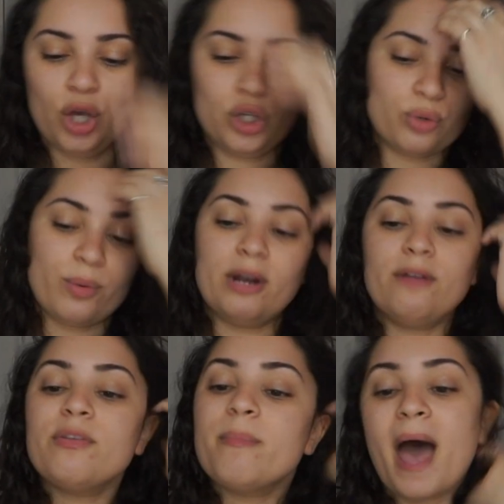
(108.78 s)
So right
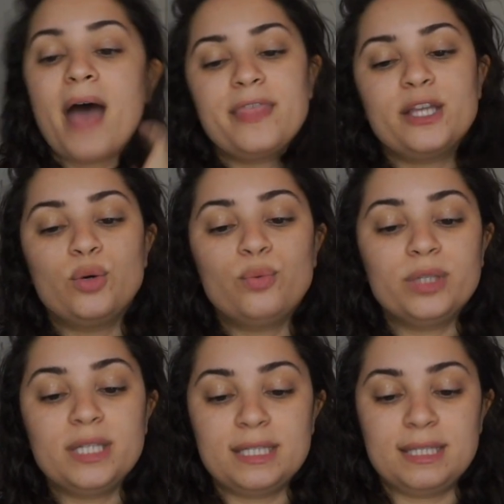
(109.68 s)
off the bat, they don't
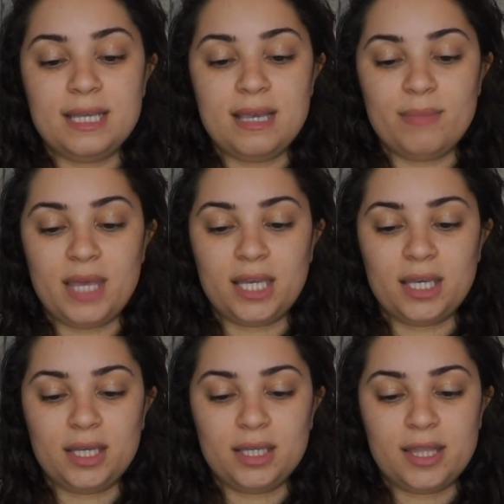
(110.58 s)
really seem like
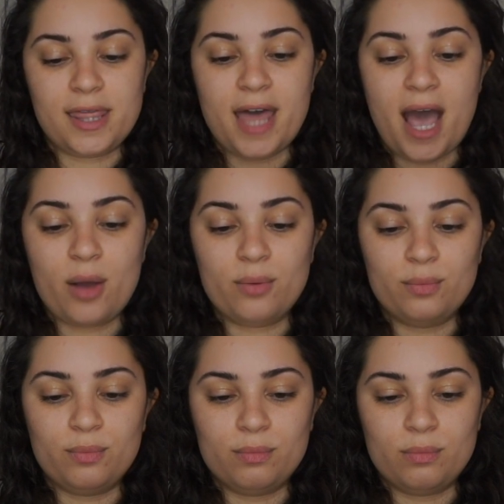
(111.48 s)
that
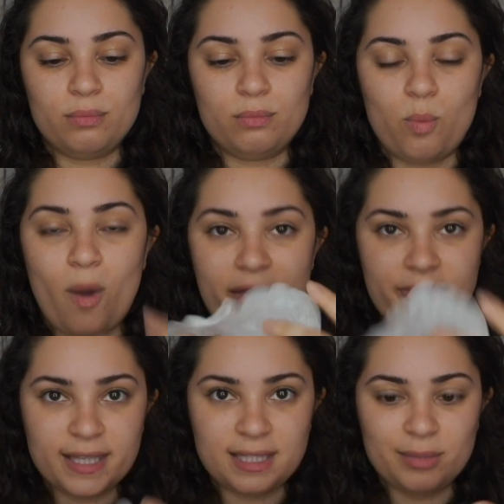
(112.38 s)
wet.
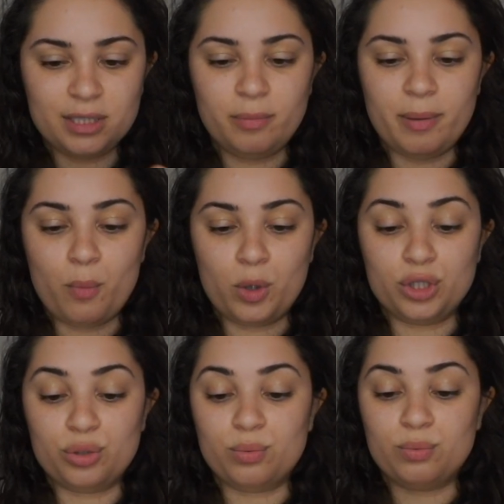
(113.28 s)
They seem a little bit more
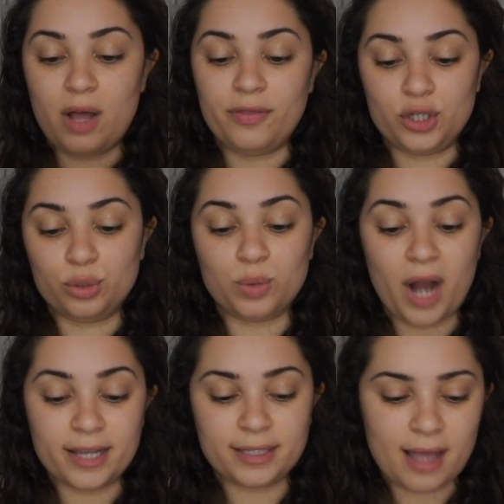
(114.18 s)
on the
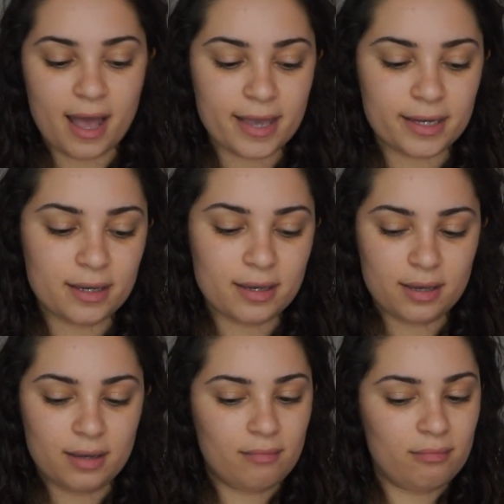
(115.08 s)
dry side.
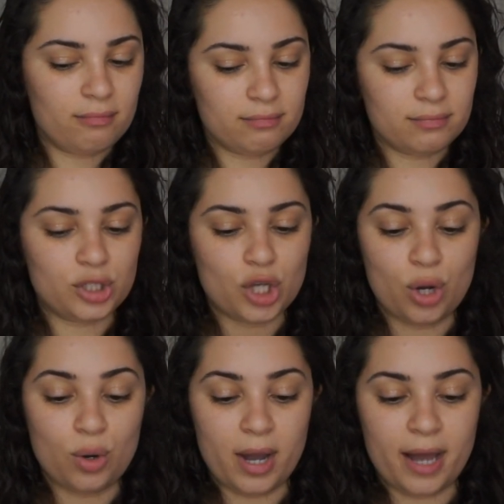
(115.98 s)

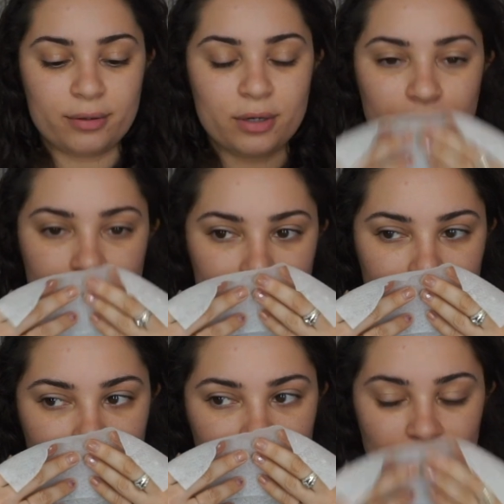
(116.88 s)
So I don't know
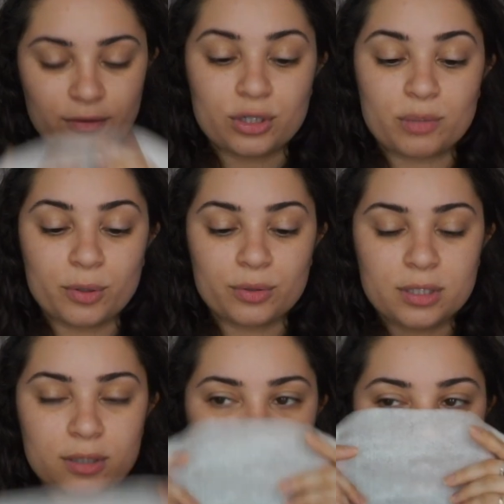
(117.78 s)
if they're supposed
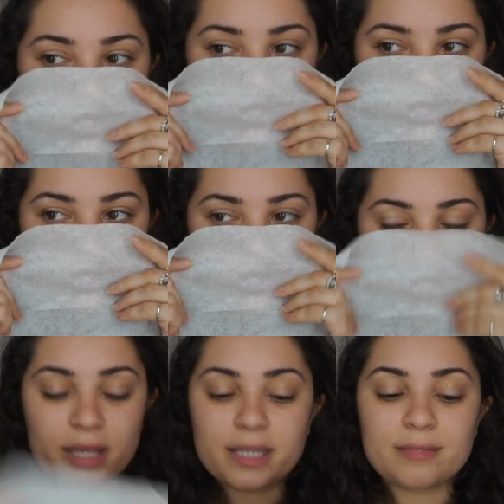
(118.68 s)
to.
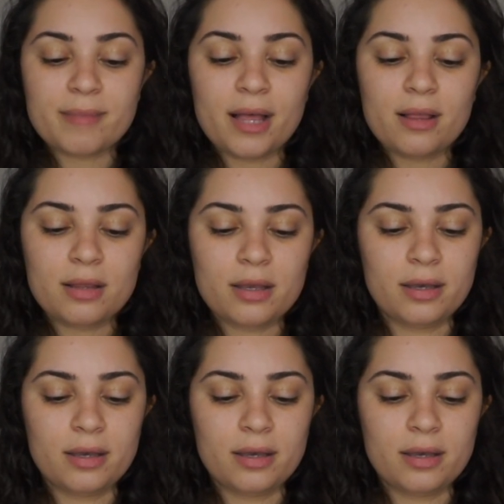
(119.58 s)
They smell